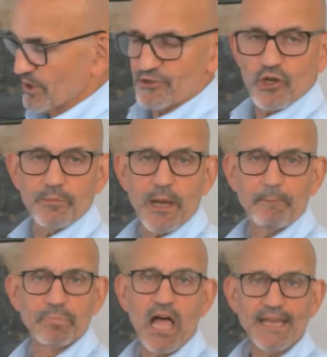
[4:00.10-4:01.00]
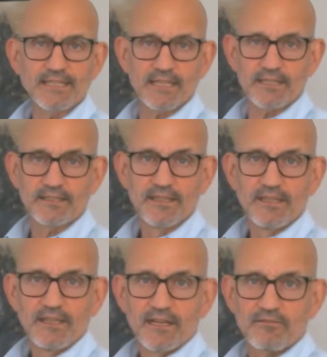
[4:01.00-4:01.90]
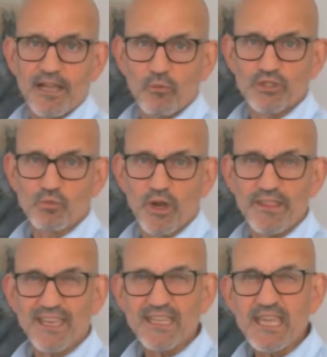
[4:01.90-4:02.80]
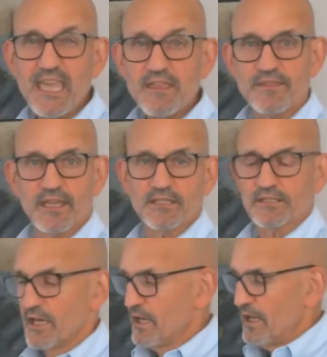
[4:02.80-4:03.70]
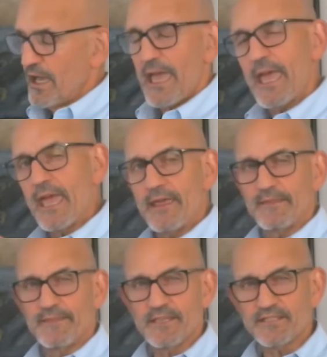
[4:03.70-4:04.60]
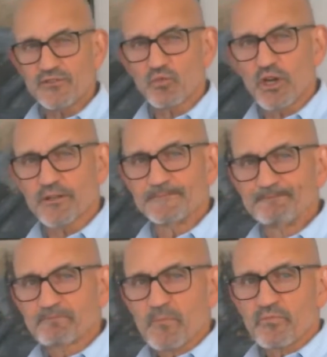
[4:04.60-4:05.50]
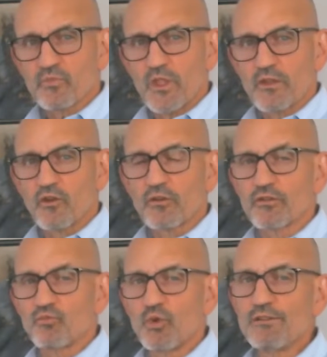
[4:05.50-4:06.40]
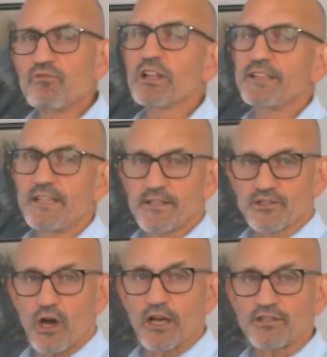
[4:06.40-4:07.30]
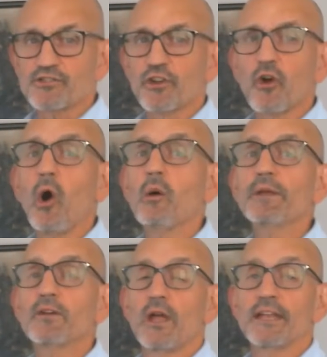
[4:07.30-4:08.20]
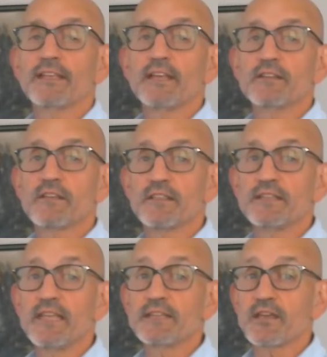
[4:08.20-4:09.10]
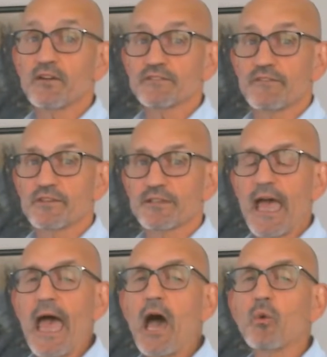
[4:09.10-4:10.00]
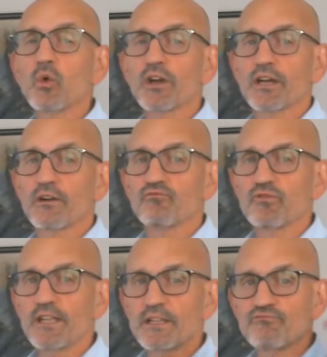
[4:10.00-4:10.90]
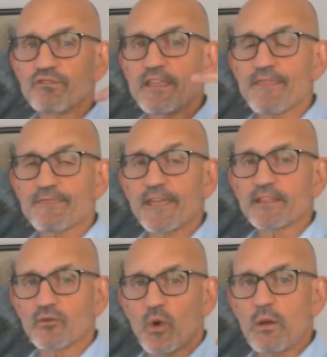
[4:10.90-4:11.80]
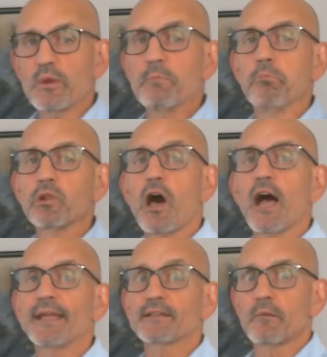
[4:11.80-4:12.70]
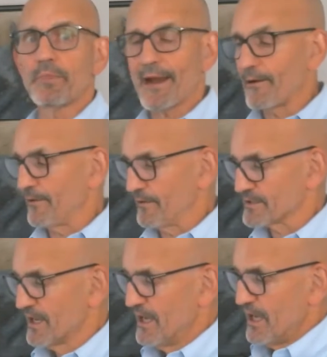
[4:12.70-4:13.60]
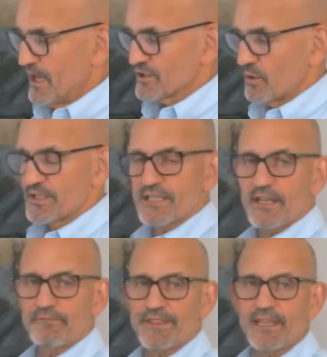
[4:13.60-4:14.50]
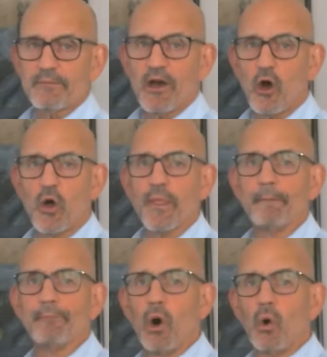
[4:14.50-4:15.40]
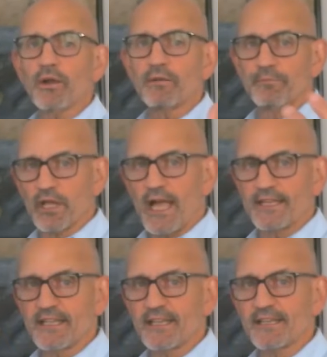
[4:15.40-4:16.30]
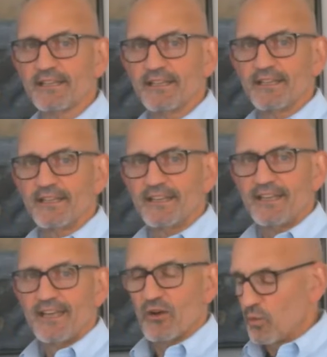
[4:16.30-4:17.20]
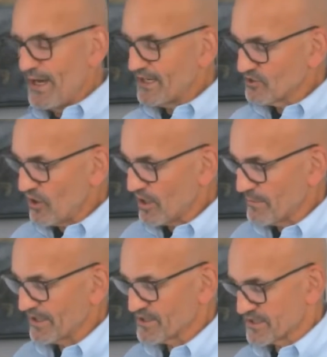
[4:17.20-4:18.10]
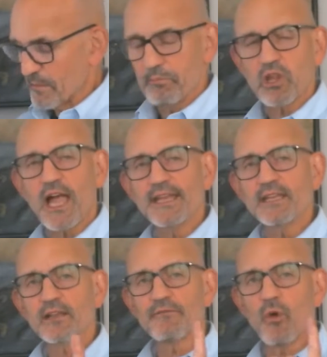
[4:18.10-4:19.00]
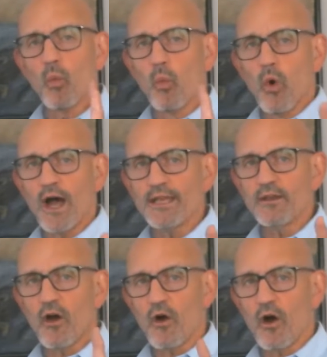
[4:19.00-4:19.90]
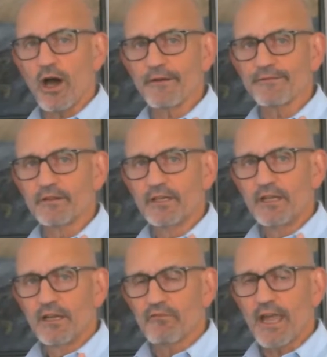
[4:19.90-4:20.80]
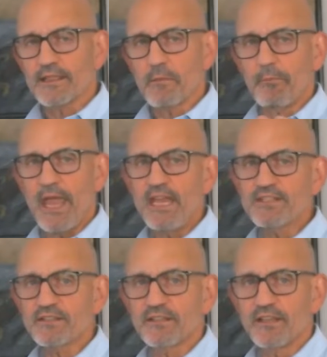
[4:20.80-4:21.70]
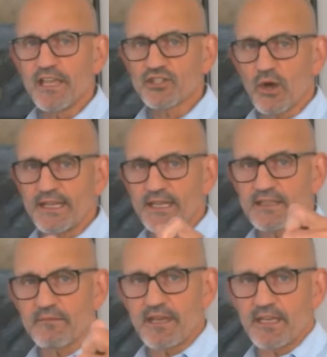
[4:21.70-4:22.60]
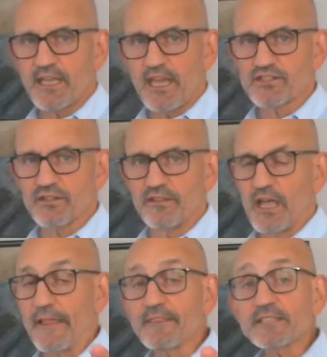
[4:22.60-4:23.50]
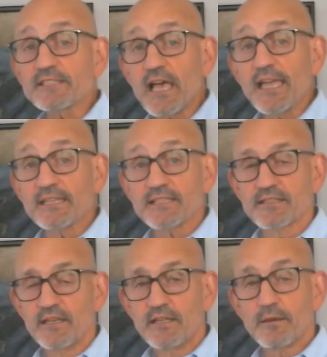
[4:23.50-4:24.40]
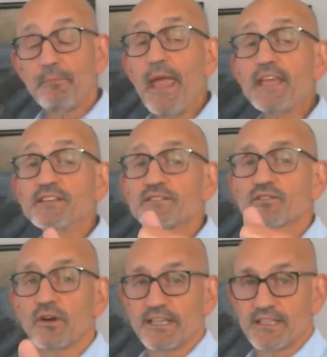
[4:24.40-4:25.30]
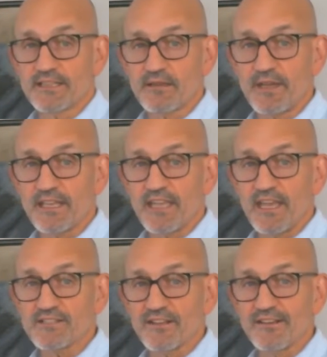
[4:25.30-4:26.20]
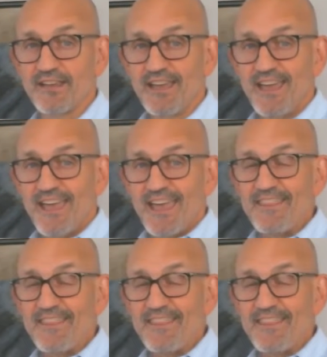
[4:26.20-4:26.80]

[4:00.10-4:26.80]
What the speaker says: to talk about blinding, right, which is one of the key things. And this is where we really need to talk. You should call me and get into the details of this, how we're going to really rethink the way we blind comparators. So instead of thinking about all the bulk and blinding, we could talk about just the blinding of the one-off, right? The patient is going to get the medication, not the sites. The patient's going to get the medication. And